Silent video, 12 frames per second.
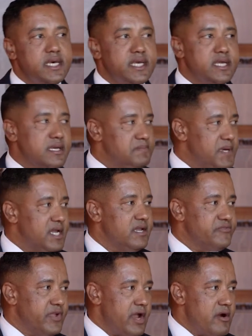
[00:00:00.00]
a
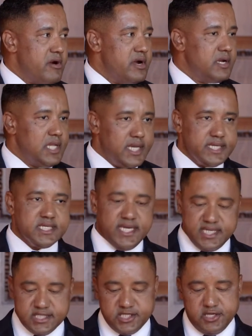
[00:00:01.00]
competitive carrier like
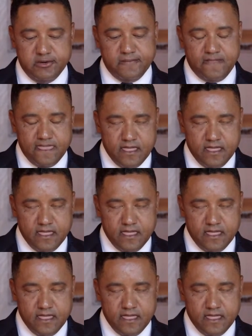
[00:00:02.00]
XO.